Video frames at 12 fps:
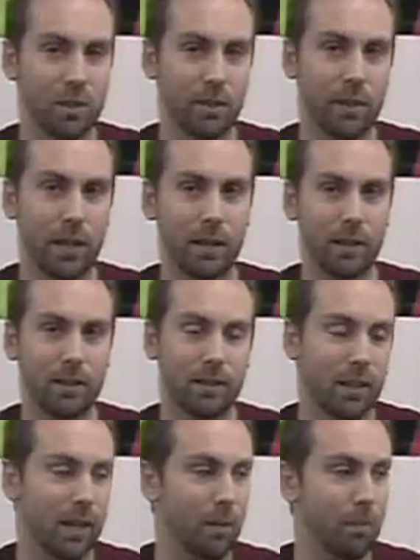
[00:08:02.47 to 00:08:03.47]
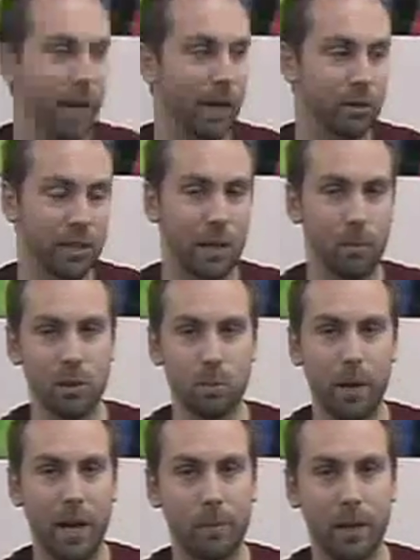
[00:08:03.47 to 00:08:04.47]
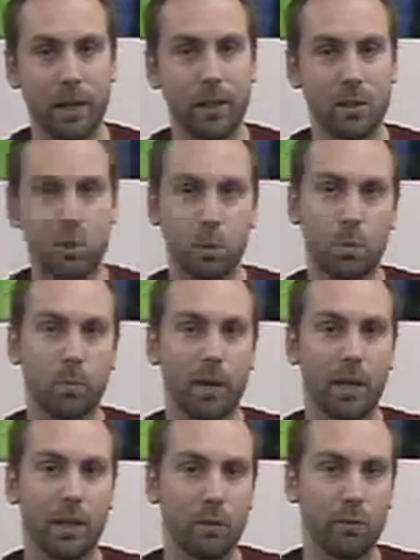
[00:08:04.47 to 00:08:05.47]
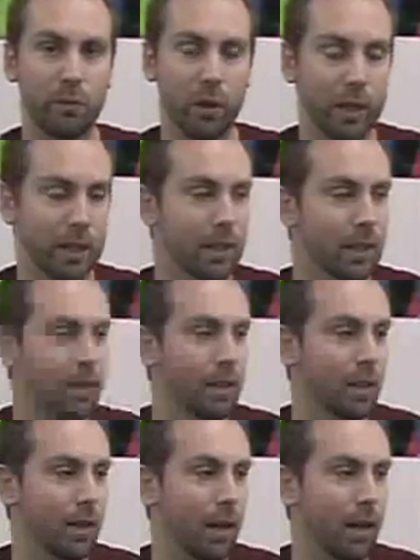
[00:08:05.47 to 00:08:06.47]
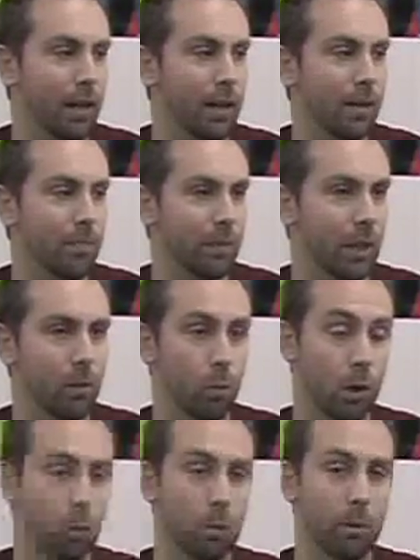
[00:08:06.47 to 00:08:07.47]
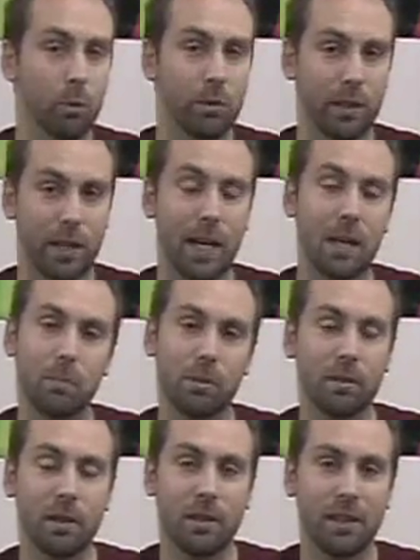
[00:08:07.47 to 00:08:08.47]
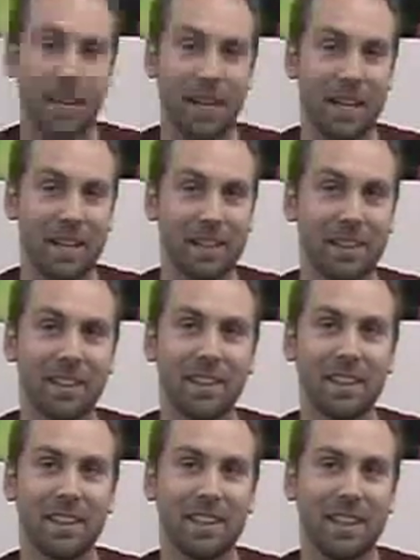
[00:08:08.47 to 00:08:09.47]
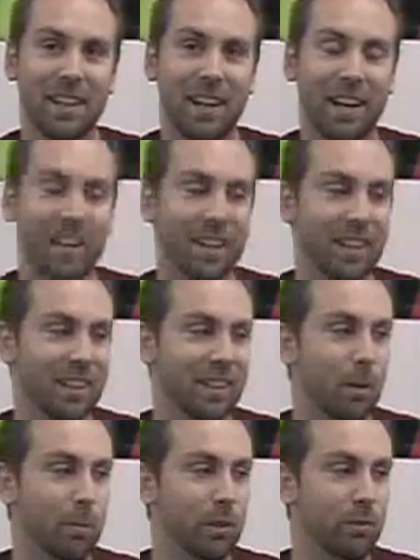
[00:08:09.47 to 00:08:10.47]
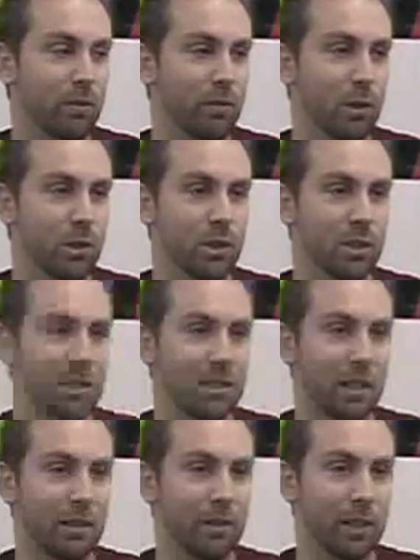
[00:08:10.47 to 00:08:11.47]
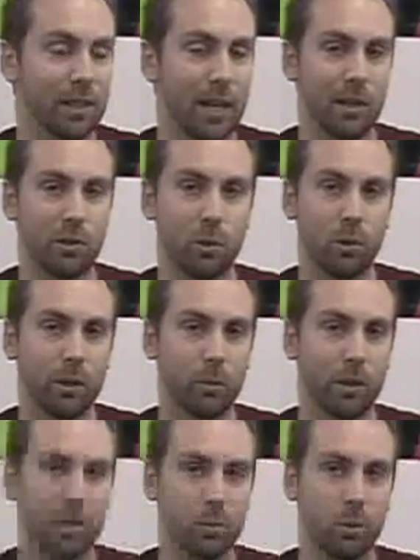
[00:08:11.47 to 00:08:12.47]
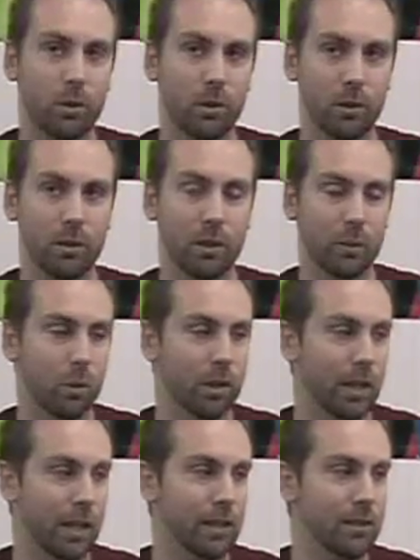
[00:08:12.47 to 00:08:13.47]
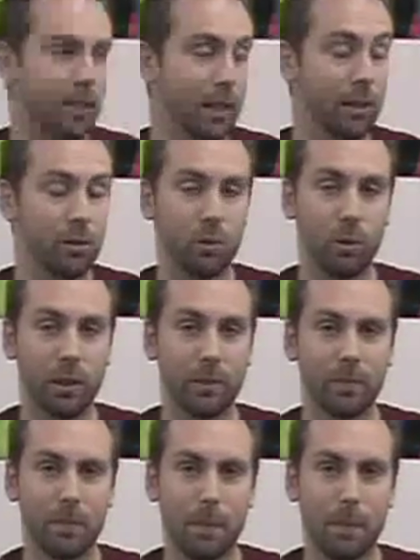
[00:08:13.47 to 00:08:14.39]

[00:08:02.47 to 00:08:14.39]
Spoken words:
They've kind of got a battle-damaged Batman, a Superman in flight, Wonder Woman with a cape, and a couple different versions of Donna Troy, one as Wonder Girl and one as Donna Troy.